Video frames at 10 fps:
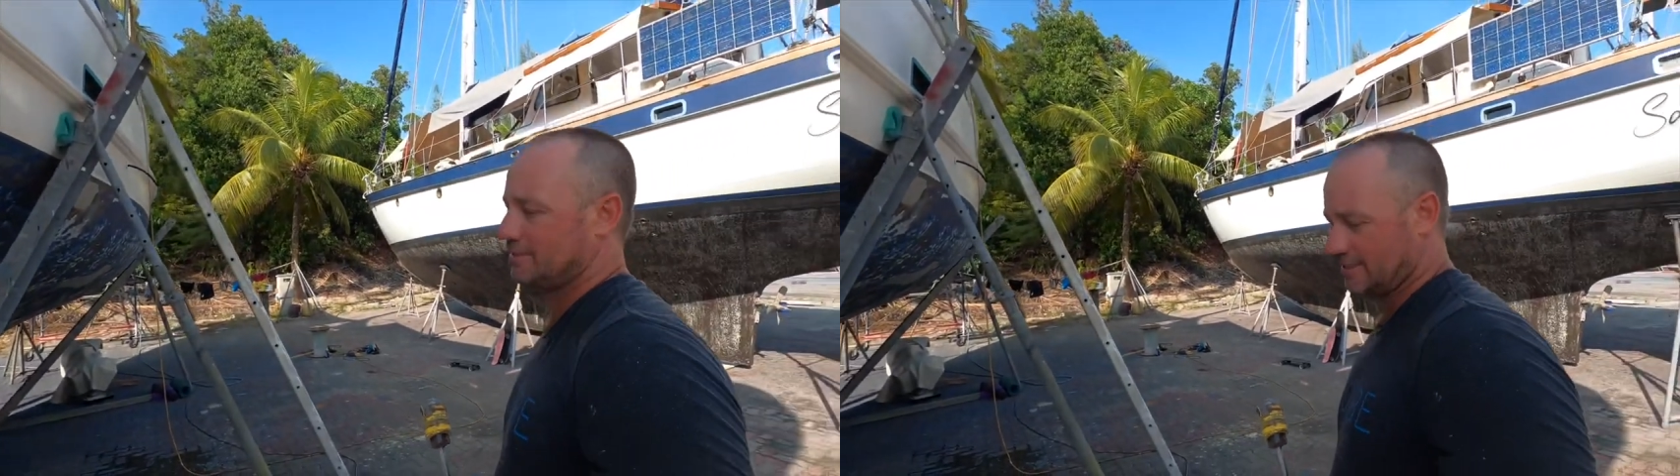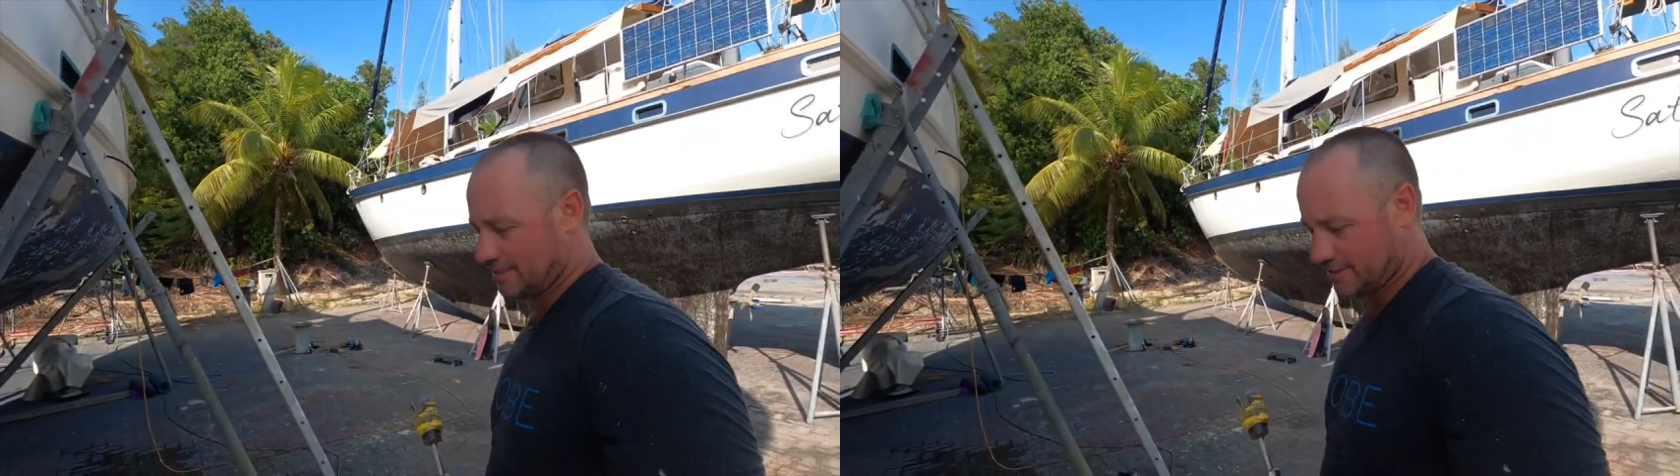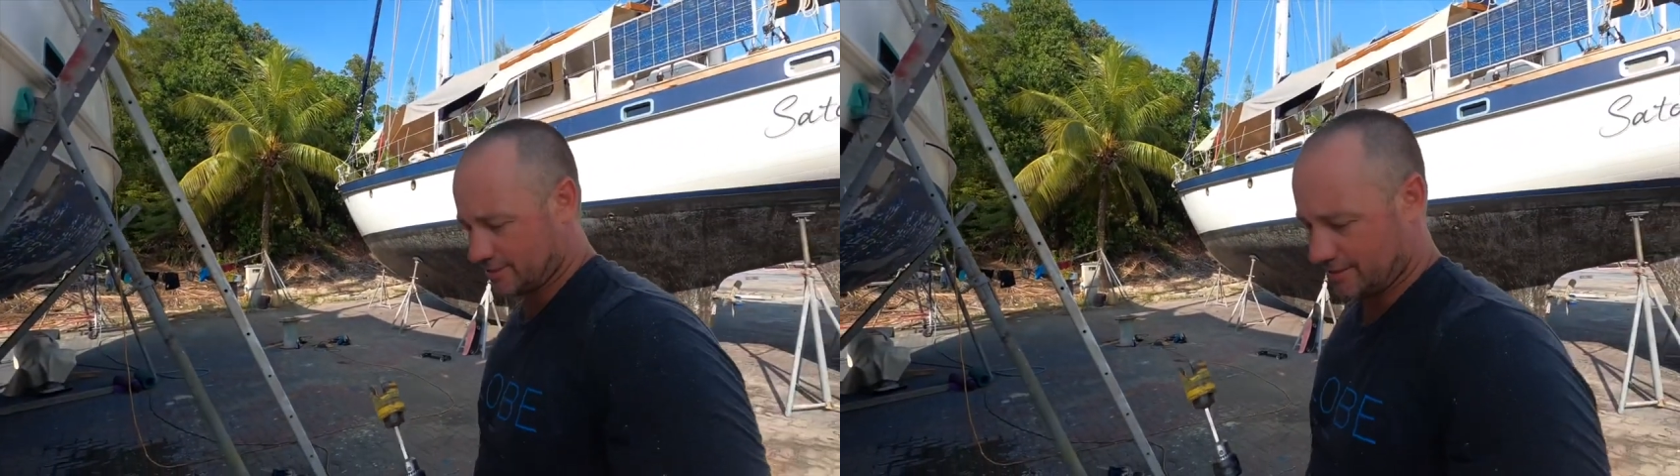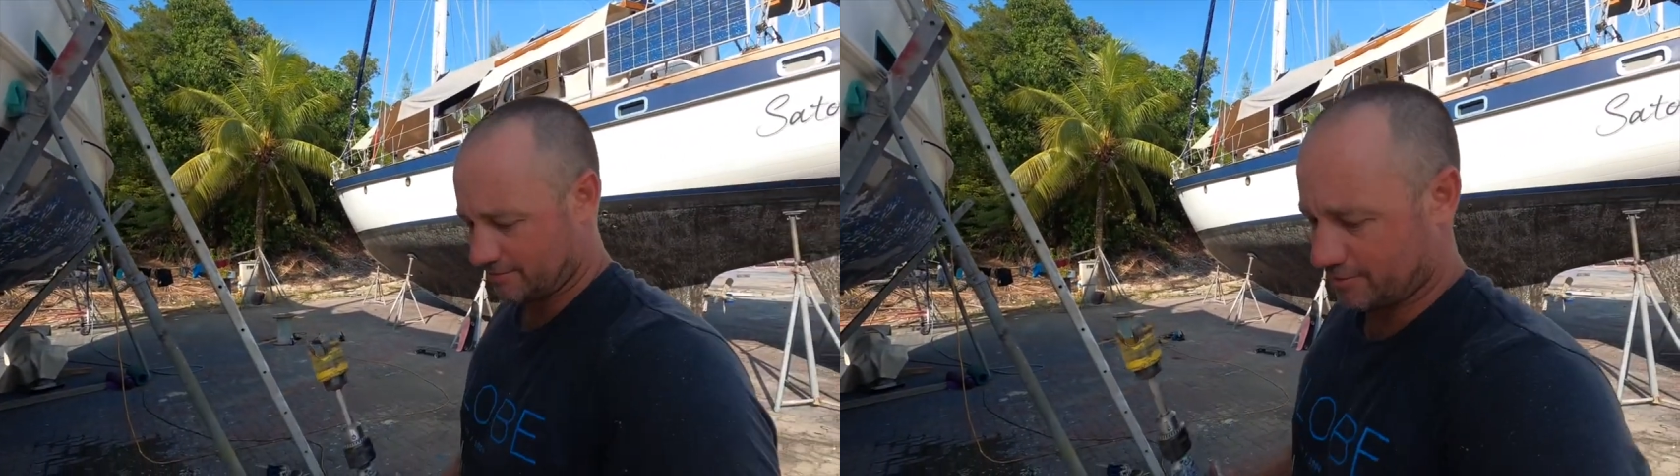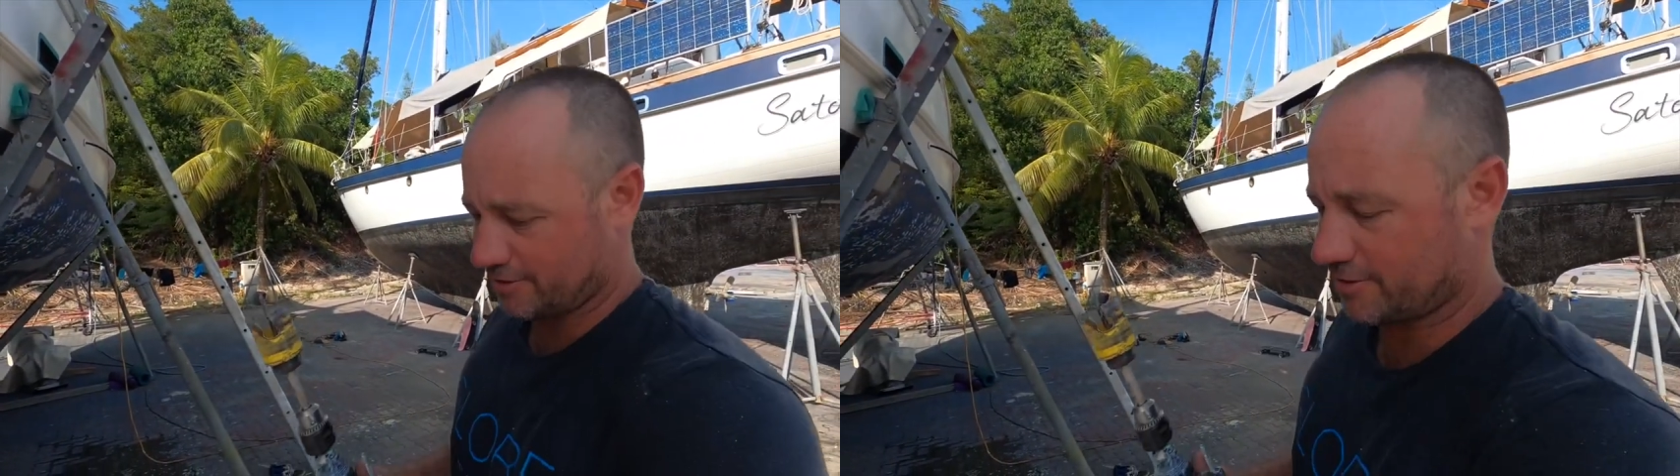Potentially
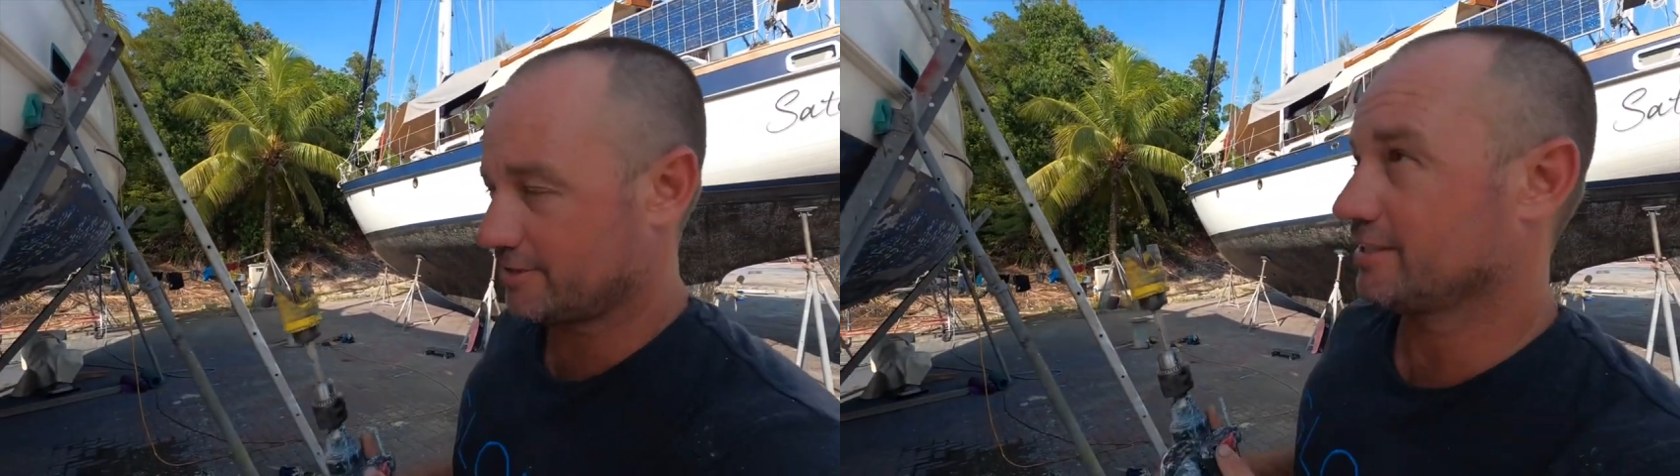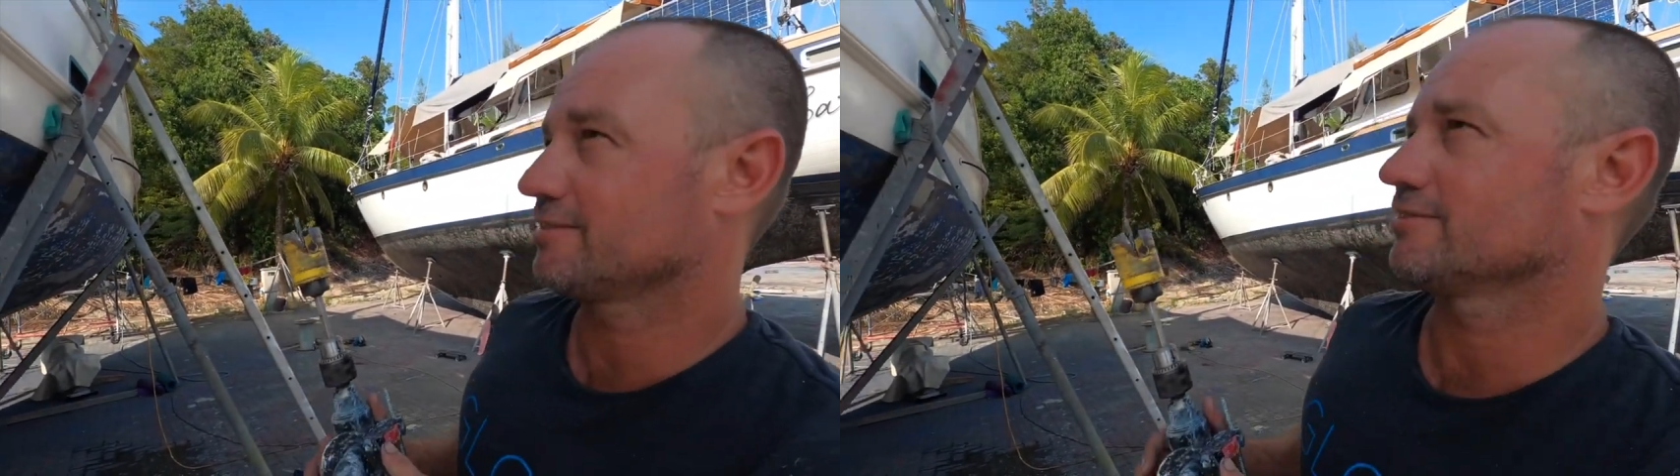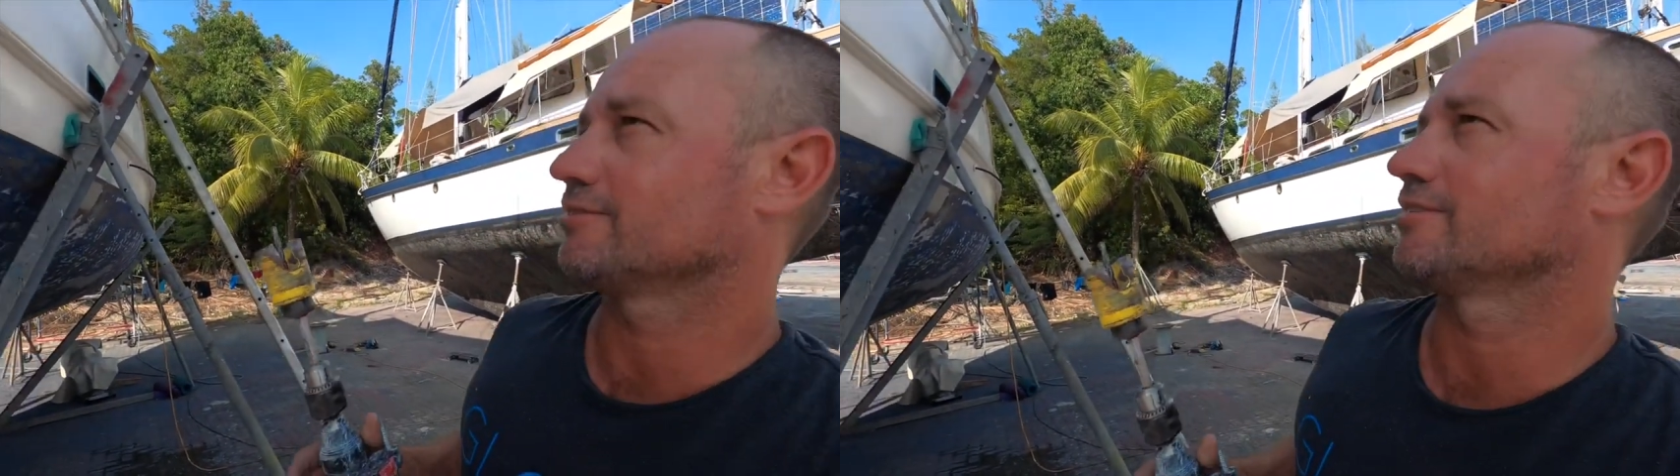put the jigsaw